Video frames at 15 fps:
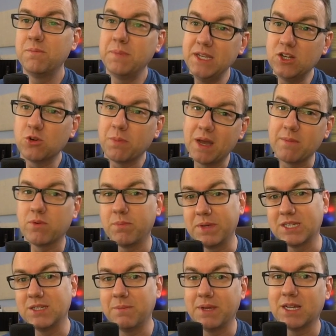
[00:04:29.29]
Peter Piper
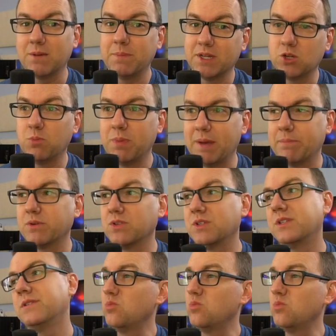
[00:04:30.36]
picked a peck of pickled peppers.